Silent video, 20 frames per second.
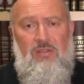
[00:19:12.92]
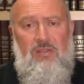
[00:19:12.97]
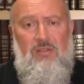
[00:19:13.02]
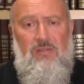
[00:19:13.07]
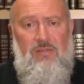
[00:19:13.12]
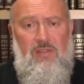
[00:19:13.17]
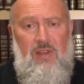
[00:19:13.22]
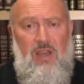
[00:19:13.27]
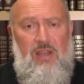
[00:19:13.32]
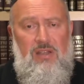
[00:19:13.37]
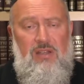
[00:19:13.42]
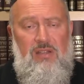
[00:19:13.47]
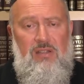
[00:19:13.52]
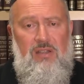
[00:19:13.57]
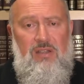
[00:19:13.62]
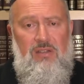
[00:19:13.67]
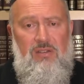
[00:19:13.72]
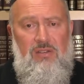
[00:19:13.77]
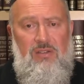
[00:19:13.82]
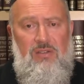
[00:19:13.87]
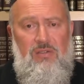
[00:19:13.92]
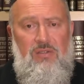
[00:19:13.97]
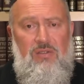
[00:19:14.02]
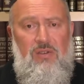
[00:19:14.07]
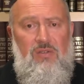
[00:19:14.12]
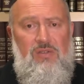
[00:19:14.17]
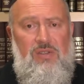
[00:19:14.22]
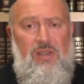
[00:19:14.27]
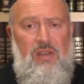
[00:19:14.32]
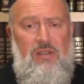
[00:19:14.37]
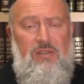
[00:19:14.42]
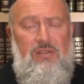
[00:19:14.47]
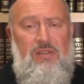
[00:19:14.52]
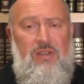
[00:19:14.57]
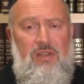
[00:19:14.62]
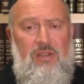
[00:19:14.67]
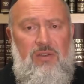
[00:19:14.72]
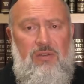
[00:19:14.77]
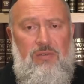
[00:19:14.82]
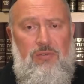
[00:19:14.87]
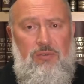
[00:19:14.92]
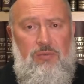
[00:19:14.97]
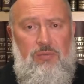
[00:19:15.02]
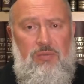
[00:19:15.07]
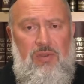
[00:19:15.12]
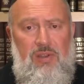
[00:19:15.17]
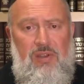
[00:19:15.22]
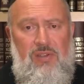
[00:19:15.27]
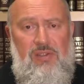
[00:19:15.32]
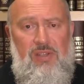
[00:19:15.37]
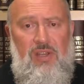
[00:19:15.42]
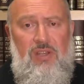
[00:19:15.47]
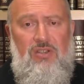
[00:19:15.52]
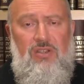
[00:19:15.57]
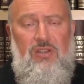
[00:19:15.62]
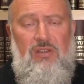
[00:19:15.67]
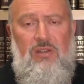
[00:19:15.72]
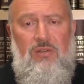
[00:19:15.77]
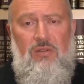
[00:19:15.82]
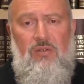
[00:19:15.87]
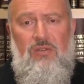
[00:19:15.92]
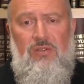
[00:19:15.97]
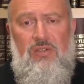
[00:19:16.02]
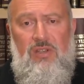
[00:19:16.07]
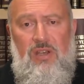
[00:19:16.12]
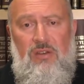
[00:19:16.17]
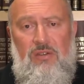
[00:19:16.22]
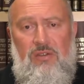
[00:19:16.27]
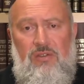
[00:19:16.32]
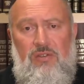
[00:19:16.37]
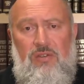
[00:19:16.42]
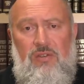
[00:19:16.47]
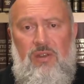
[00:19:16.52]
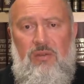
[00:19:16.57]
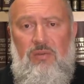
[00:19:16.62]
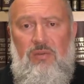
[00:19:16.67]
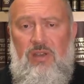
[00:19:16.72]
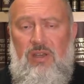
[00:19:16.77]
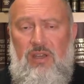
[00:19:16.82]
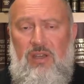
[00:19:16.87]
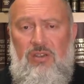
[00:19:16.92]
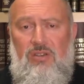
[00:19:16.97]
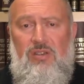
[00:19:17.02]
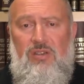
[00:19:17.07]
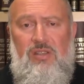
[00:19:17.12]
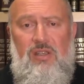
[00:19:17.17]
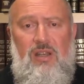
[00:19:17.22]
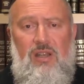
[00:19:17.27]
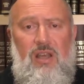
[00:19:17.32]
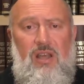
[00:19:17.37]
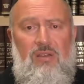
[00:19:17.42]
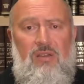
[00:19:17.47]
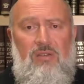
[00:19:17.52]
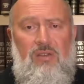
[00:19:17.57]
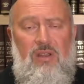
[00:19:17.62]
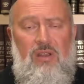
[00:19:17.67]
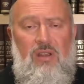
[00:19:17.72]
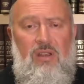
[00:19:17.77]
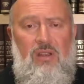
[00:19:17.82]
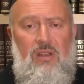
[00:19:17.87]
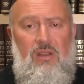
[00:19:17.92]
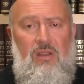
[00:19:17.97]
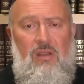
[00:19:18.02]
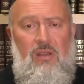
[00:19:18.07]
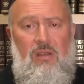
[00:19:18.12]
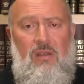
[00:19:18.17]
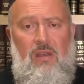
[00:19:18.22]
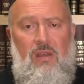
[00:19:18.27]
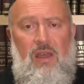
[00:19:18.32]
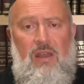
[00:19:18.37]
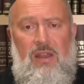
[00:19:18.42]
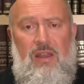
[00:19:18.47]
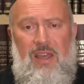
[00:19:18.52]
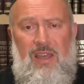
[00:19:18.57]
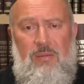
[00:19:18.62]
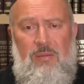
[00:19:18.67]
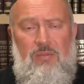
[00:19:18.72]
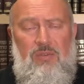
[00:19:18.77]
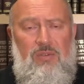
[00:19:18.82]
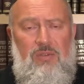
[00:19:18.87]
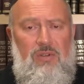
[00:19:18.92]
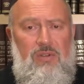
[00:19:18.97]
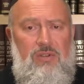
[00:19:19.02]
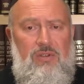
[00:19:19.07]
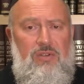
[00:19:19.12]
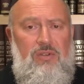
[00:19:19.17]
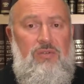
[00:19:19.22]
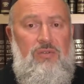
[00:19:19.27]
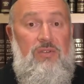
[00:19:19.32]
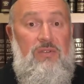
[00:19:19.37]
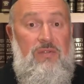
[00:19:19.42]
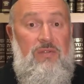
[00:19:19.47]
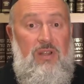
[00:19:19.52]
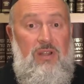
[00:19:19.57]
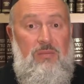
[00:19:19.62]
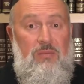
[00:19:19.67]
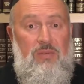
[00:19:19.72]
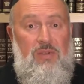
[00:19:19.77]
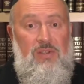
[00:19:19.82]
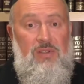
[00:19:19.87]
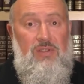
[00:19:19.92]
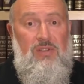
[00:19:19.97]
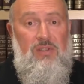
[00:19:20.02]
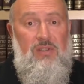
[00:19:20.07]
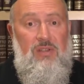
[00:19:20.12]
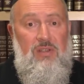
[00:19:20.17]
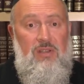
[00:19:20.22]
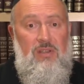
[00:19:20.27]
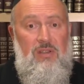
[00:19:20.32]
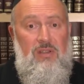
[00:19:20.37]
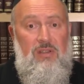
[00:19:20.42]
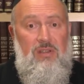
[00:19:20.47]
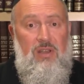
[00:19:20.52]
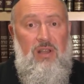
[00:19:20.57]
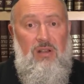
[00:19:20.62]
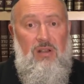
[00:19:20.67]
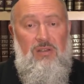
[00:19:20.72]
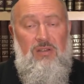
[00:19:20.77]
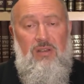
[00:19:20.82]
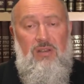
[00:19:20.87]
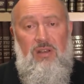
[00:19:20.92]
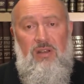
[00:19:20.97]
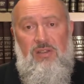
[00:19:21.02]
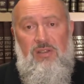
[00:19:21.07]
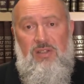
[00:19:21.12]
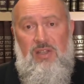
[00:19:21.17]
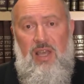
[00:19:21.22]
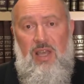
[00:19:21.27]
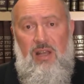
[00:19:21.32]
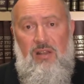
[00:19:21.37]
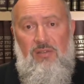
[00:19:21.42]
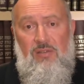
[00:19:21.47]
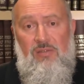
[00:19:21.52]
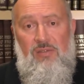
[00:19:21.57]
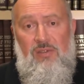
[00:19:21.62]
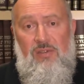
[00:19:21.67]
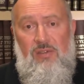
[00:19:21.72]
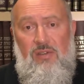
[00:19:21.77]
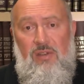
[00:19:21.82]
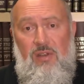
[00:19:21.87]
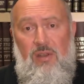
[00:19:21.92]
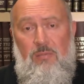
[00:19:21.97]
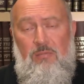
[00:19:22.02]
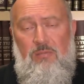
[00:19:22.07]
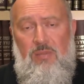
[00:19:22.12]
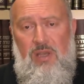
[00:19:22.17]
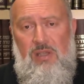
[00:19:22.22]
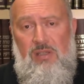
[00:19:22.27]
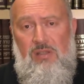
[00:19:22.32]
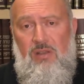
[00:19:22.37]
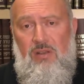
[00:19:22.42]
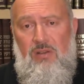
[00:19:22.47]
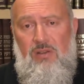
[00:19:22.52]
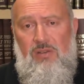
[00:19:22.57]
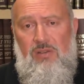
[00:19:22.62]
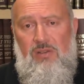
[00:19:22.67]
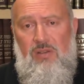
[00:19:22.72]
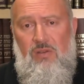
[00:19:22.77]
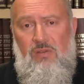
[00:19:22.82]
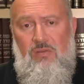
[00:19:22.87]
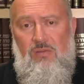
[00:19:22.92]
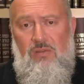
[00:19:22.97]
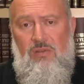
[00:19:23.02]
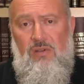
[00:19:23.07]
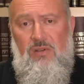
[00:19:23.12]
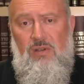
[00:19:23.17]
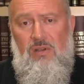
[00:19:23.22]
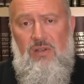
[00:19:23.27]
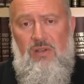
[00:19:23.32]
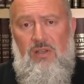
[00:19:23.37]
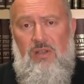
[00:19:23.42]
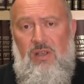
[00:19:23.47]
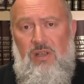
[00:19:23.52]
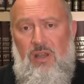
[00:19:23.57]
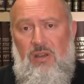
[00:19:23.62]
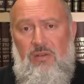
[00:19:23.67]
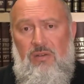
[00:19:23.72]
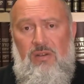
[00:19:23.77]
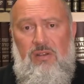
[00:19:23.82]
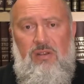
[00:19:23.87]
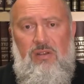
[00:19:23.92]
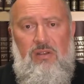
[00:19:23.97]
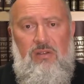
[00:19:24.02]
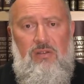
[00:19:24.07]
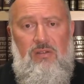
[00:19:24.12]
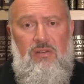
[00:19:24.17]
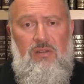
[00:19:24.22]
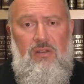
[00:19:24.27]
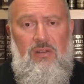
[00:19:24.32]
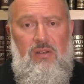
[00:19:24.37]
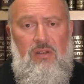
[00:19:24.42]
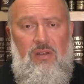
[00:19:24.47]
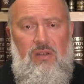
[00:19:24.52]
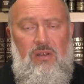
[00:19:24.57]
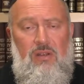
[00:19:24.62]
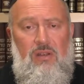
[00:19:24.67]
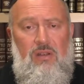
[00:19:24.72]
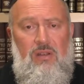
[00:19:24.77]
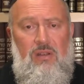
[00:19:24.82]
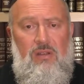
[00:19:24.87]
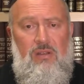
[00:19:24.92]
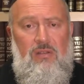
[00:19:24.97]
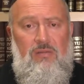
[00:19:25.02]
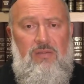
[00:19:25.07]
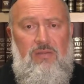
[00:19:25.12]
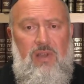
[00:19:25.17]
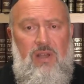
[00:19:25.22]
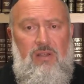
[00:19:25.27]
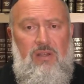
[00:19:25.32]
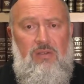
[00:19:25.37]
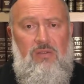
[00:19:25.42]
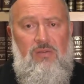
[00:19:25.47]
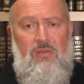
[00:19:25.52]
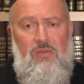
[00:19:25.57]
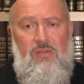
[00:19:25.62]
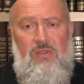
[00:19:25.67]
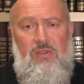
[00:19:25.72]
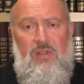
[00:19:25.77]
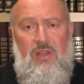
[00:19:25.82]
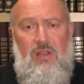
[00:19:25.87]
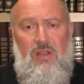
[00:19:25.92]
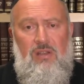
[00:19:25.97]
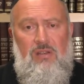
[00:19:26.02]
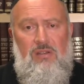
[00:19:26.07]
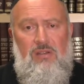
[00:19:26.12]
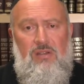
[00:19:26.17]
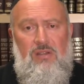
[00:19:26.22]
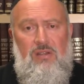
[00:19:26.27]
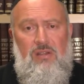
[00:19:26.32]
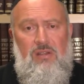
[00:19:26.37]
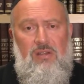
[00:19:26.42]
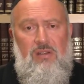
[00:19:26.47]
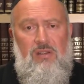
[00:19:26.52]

divided into those ethnic groupings, each in their own territory, where each is allowed and able to develop its culture and its talents based on its own inherited values and